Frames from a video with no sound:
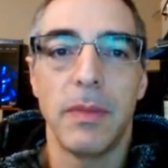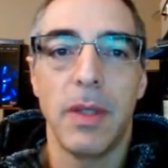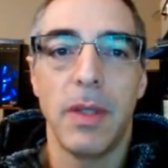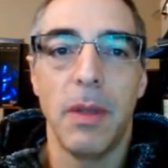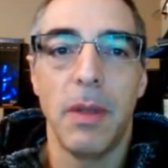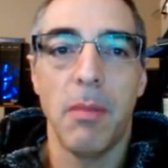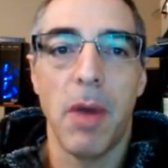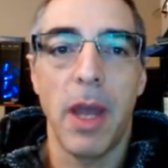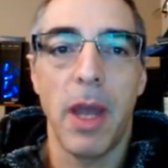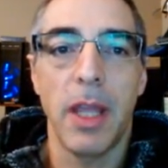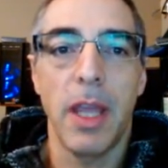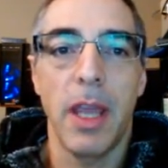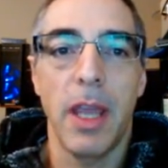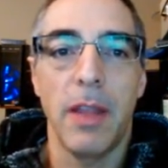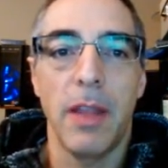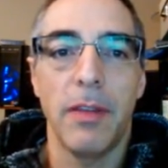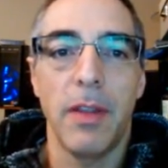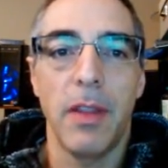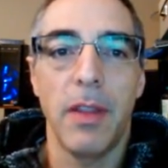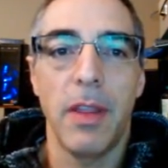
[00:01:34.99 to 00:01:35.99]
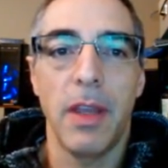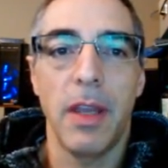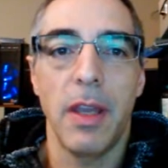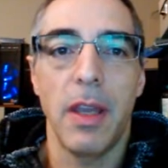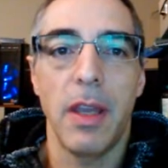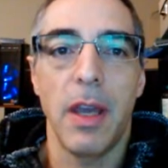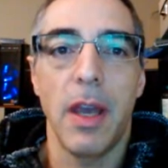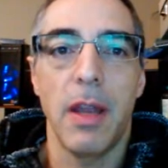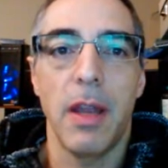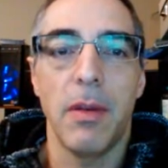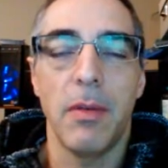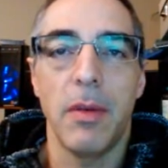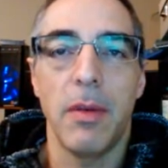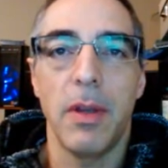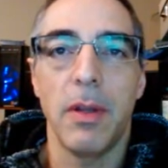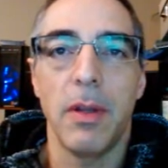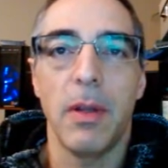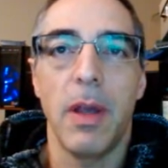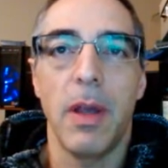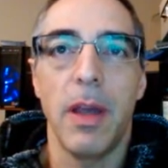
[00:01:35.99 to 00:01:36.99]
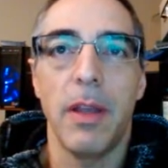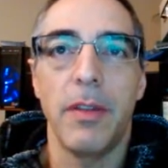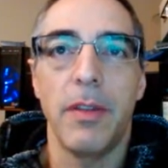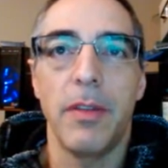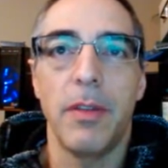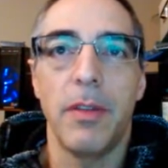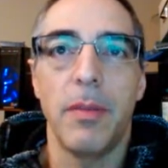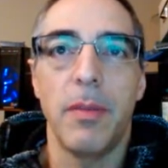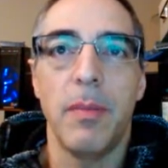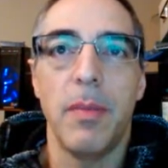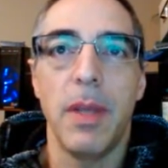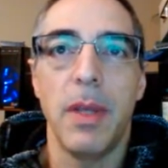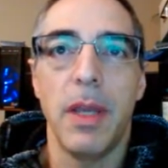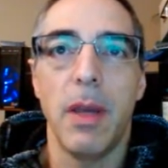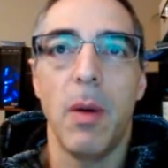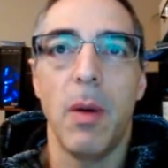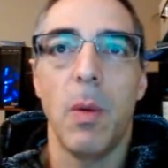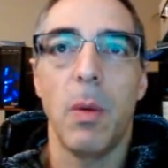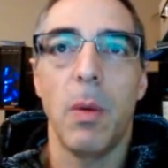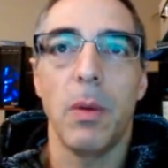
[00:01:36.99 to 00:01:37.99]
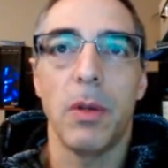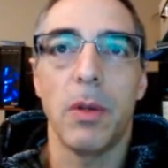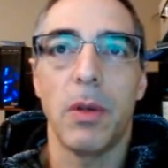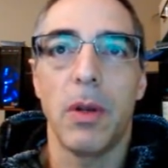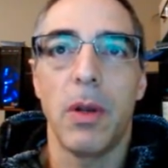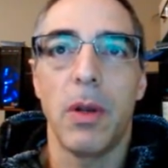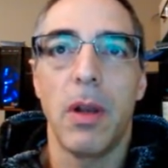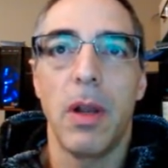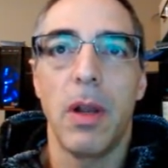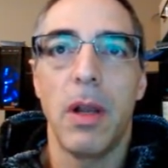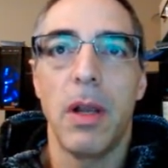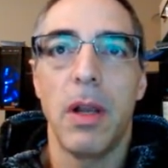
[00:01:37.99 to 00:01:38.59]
in my case, I think I realized being older,